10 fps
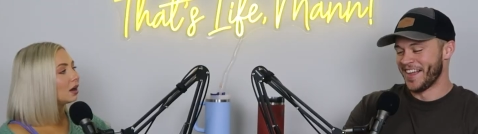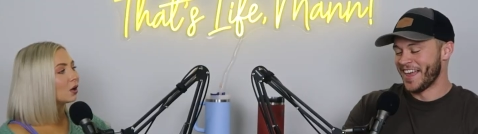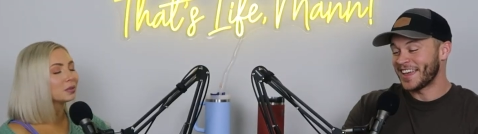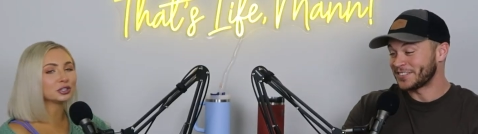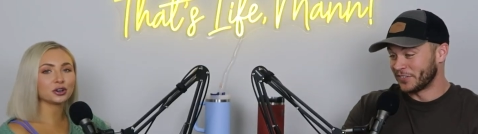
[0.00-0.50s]

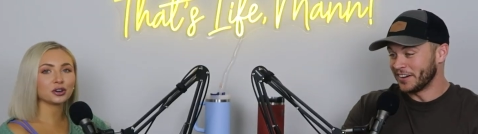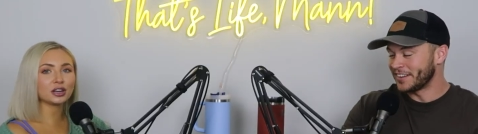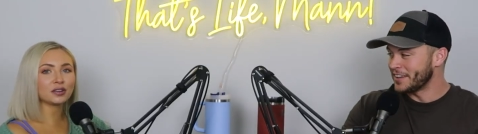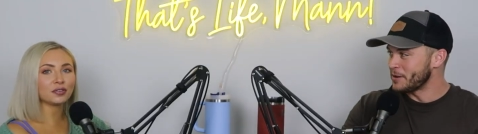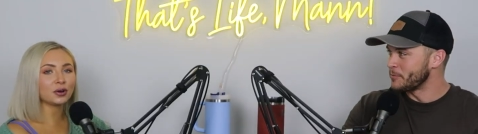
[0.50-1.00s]
Speaker 1: Our It's
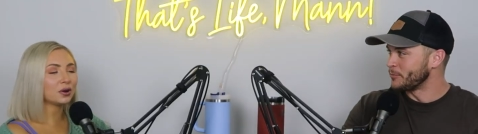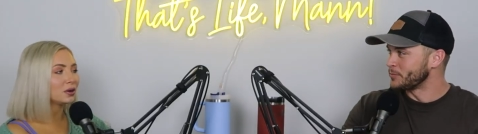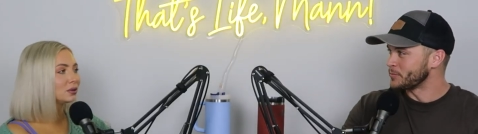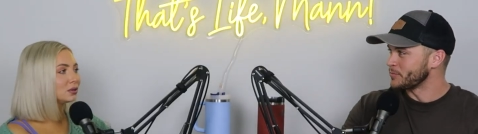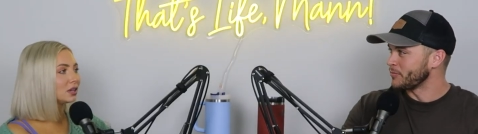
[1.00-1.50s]
maternity funny.
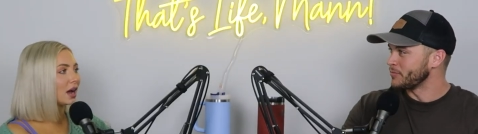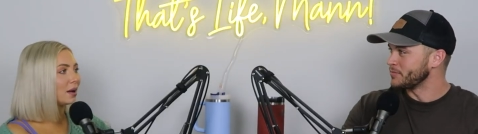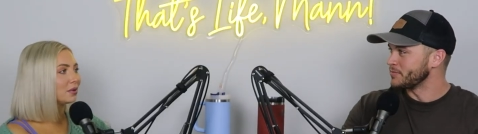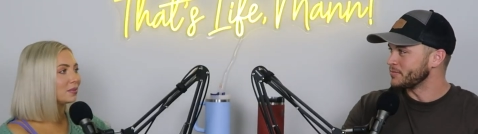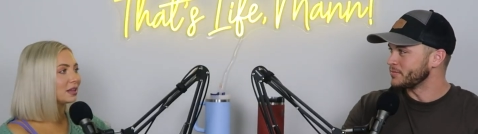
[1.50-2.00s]
photos,
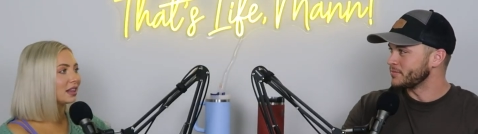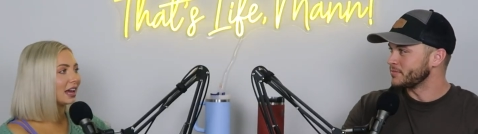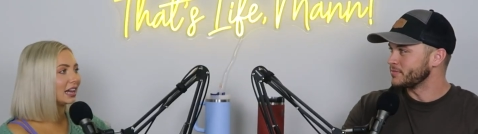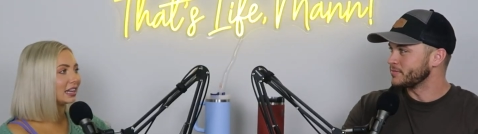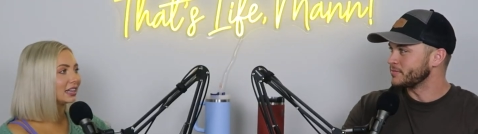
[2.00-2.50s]
I'm gonna be
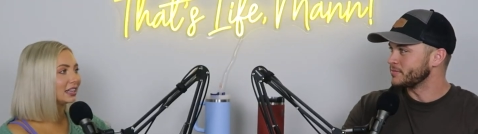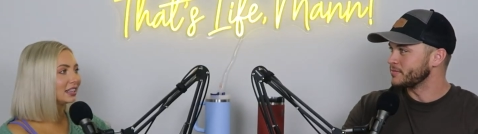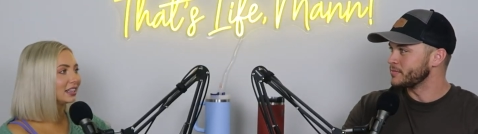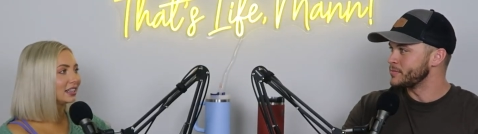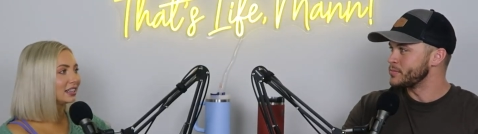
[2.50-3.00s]
like,
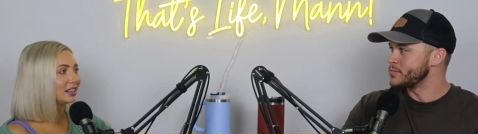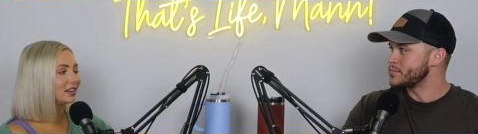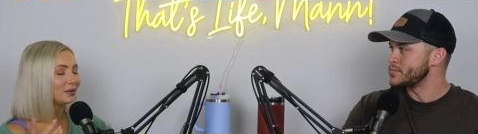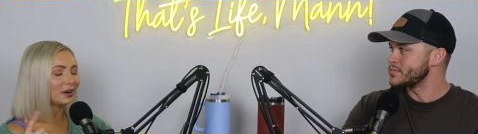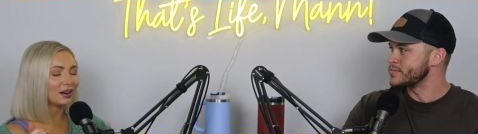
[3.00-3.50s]

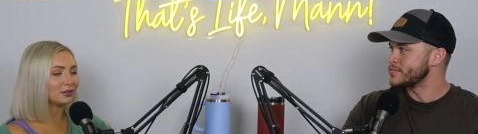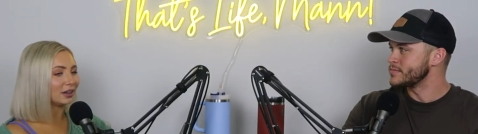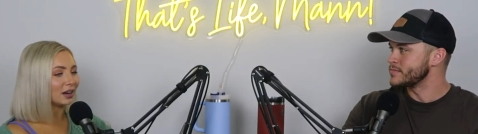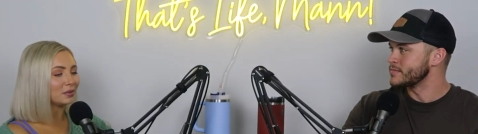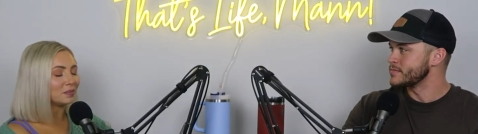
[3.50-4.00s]
you know what? I
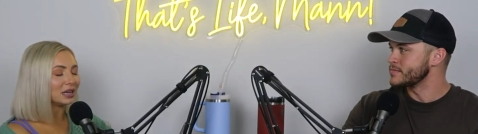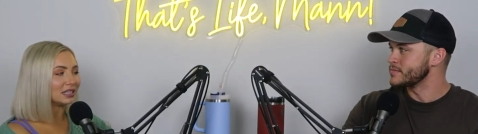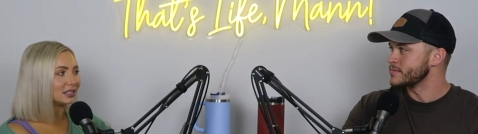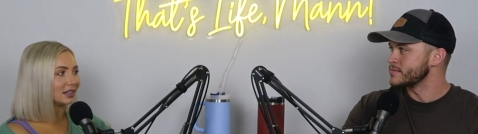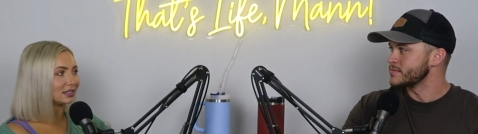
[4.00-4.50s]
don't care. I'll be
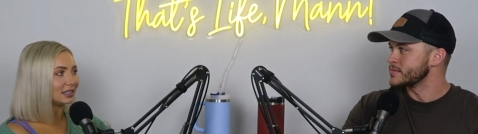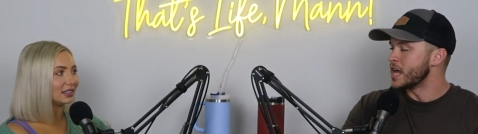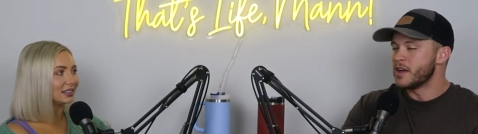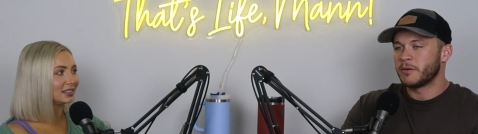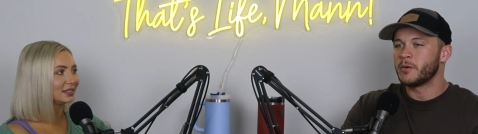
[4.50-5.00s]
big and sexy.
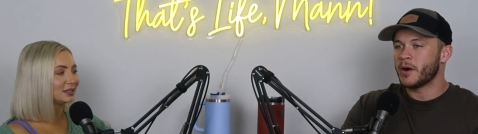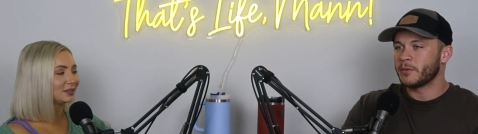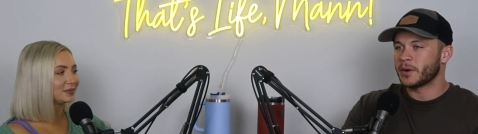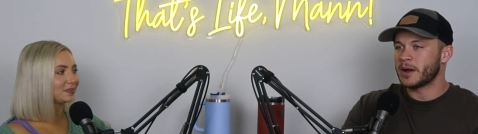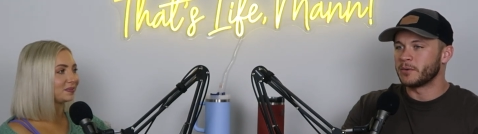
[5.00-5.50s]
Speaker 2: Well,
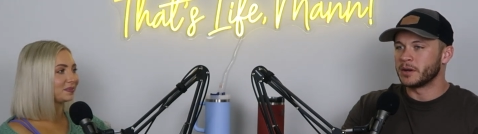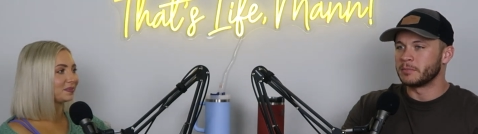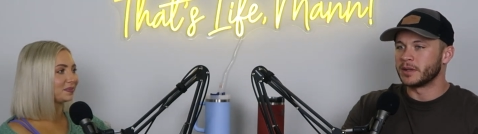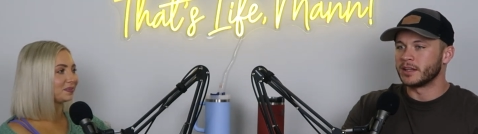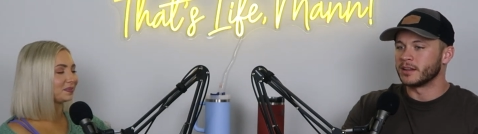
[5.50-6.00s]
why would I want to
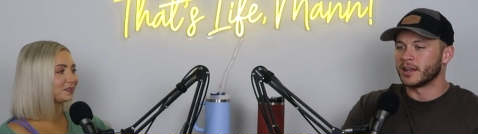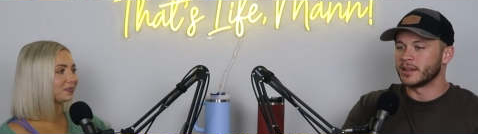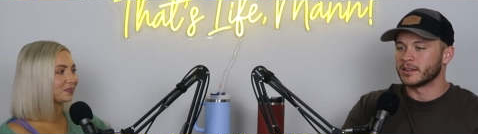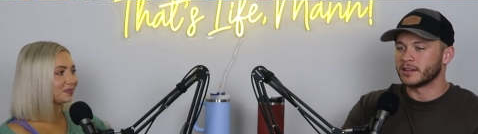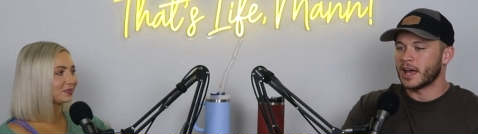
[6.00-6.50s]
be
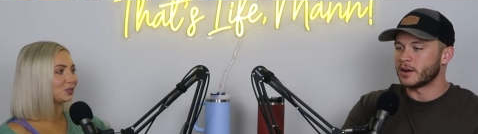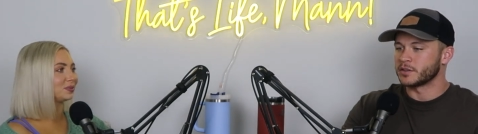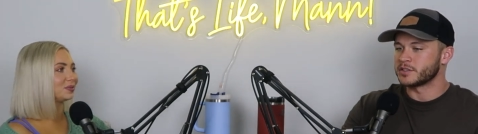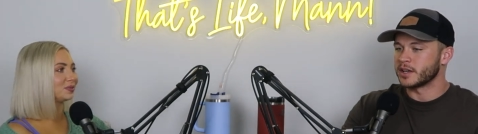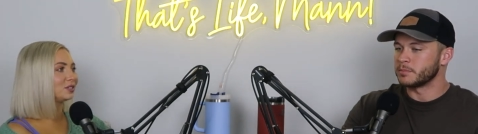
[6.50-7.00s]
like out
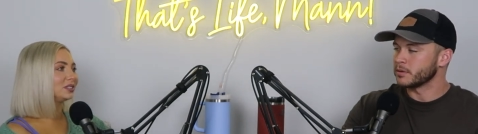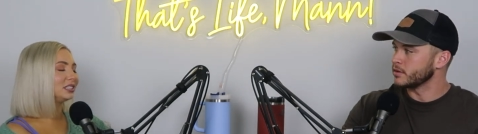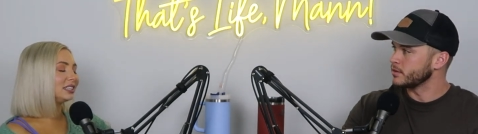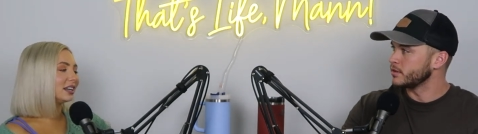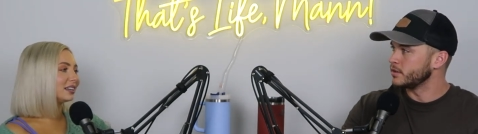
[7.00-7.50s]
of shape?
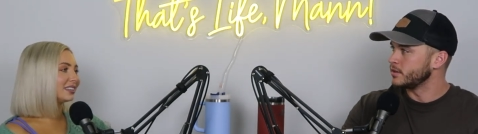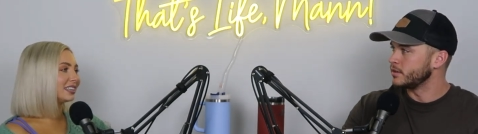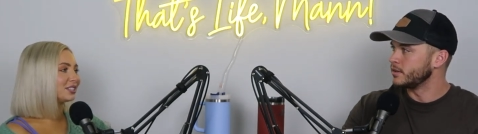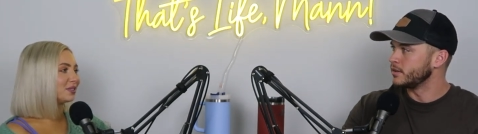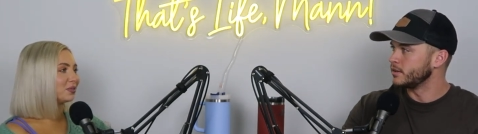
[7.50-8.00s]
Speaker 1: Yeah, I
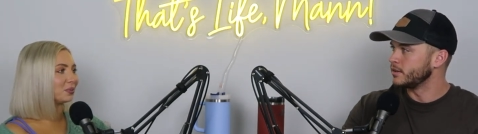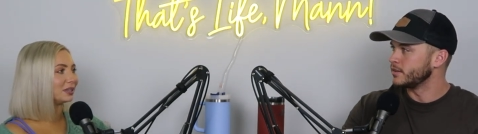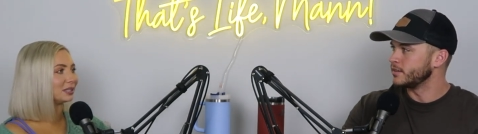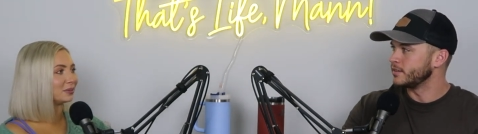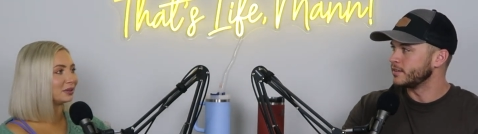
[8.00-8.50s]
guess you have no
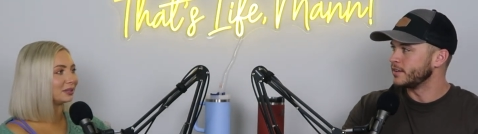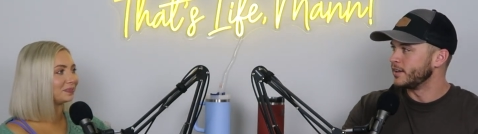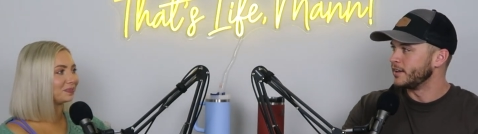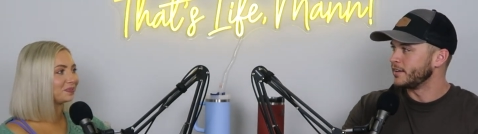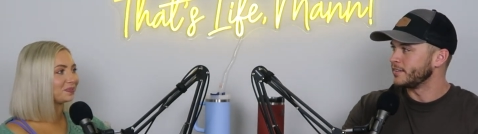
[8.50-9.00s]
reason to be.
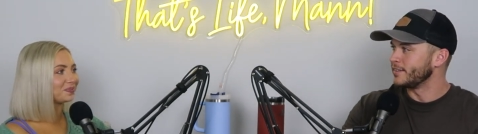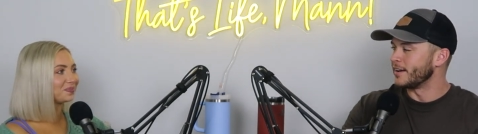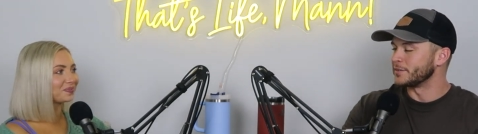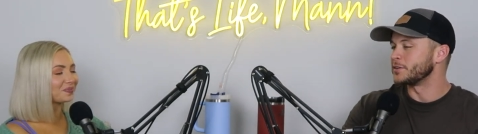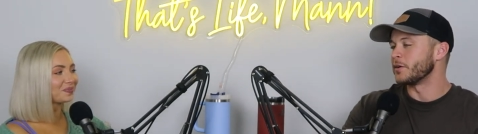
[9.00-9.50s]

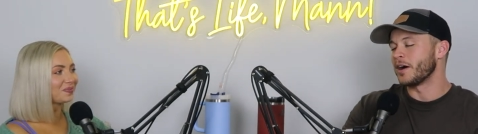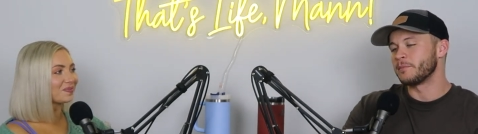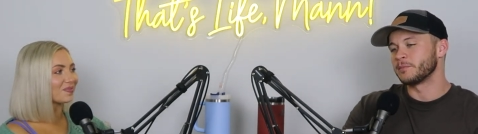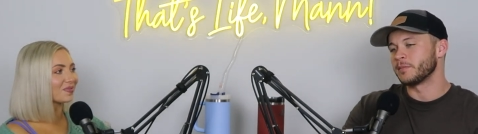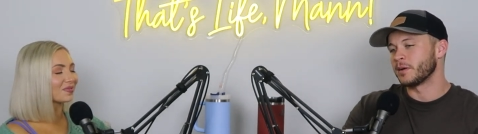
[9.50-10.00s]
Speaker 2: No, so I'm